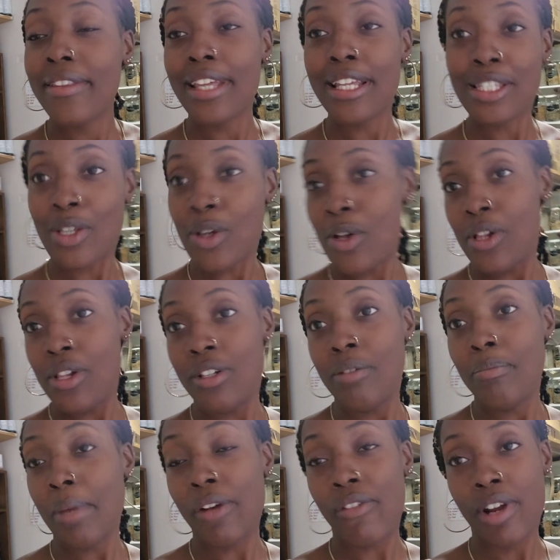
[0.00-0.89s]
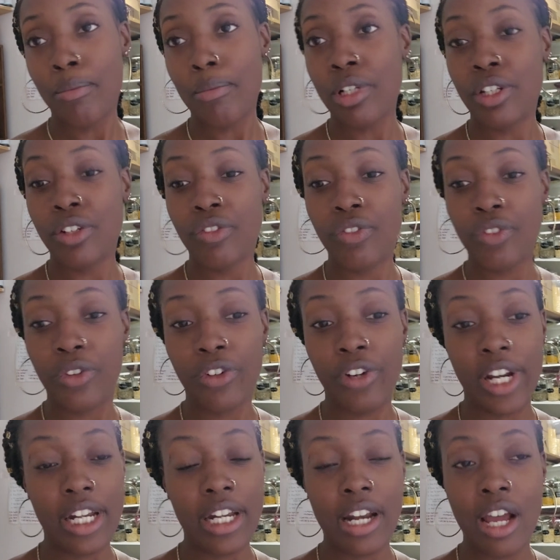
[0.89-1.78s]
That's all my rambling for
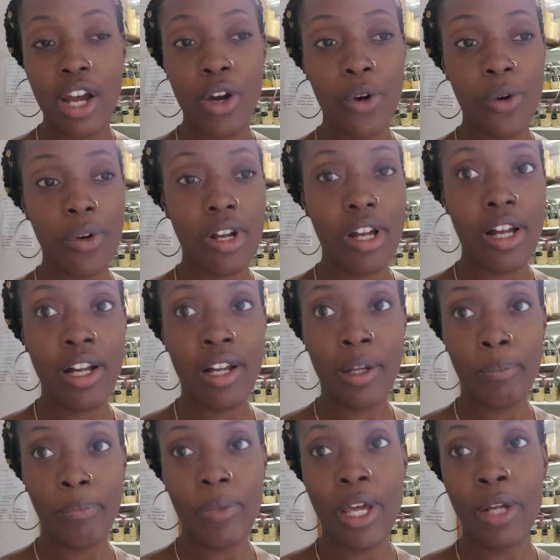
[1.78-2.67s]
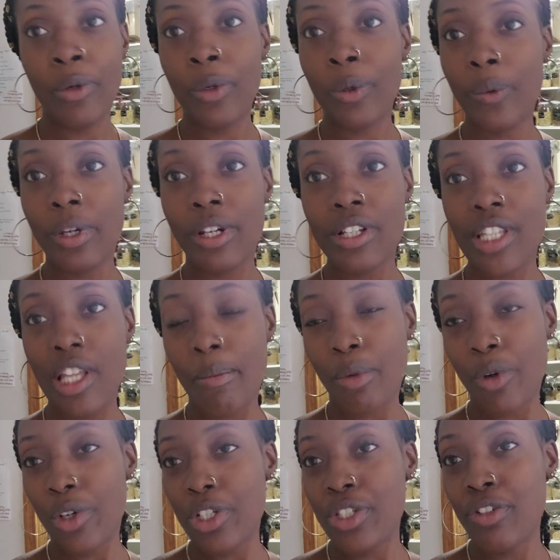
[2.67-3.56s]
right now. I don't know what else I'm
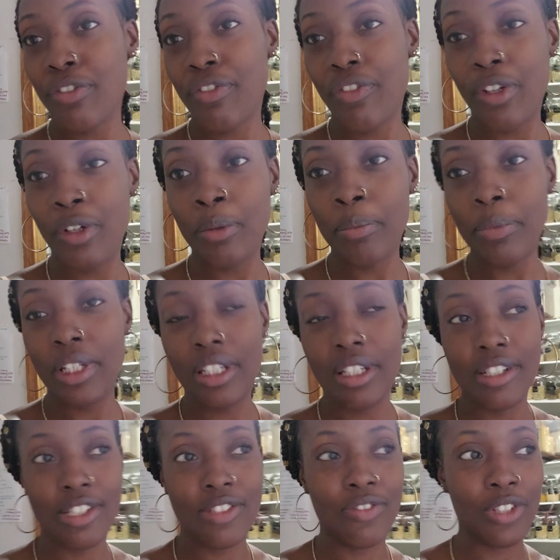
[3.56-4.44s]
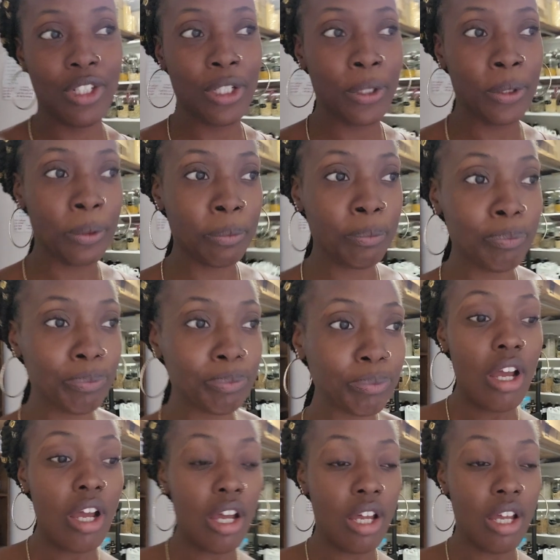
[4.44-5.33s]
going to film in this video.
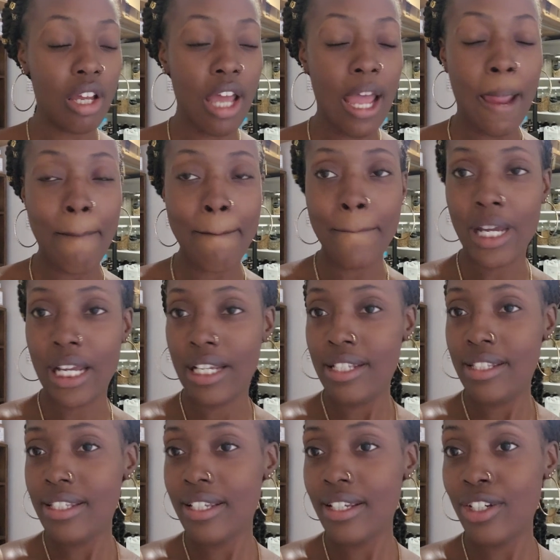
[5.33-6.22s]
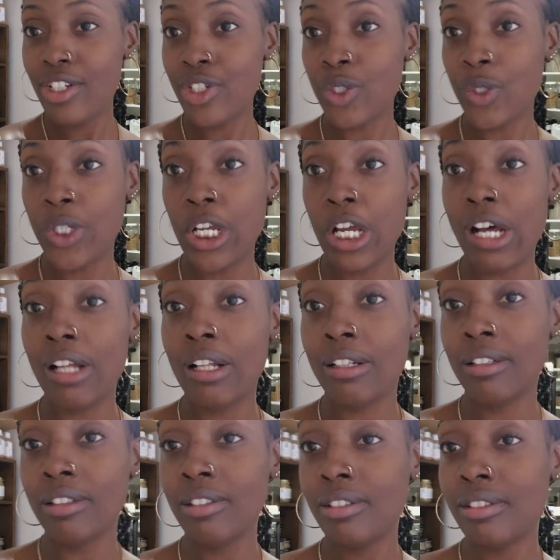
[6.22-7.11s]
I might show
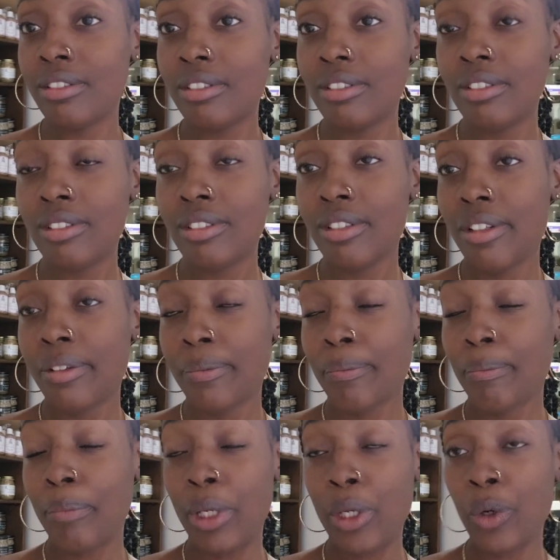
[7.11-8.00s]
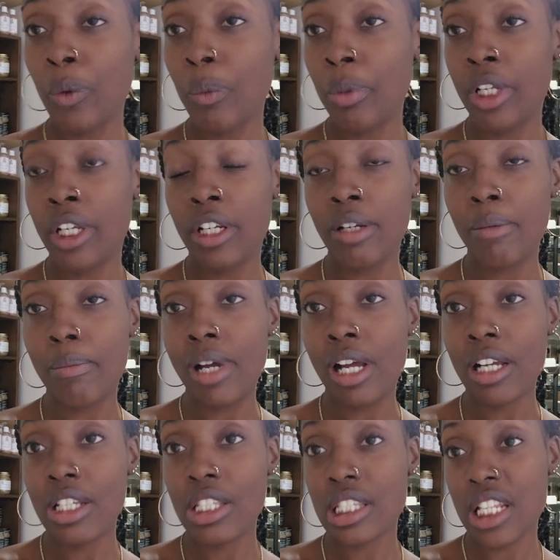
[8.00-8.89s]
y'all me opening the
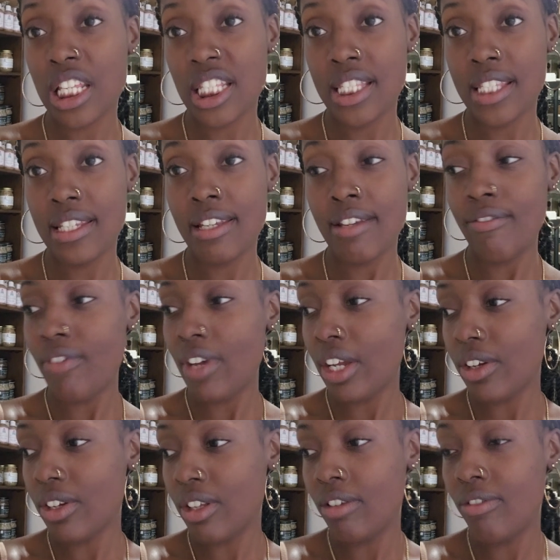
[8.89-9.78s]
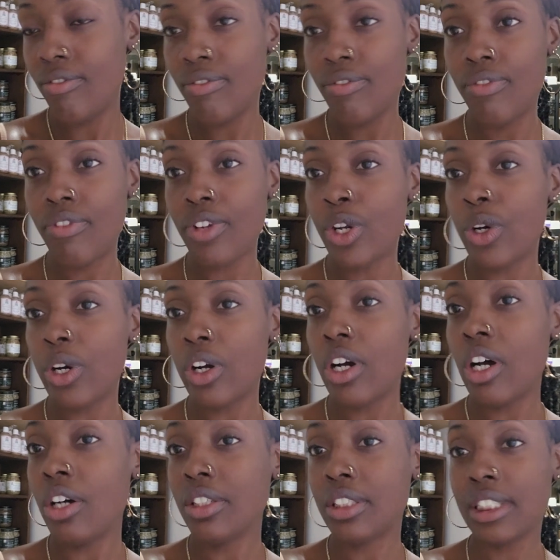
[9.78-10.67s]
box. Let's see if I could figure out
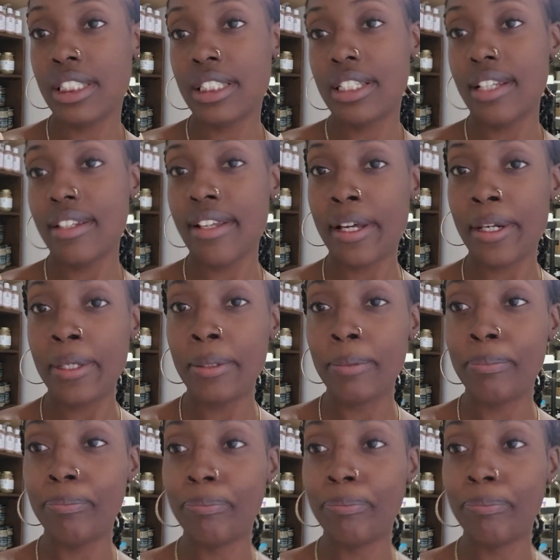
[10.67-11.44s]
how to set that up.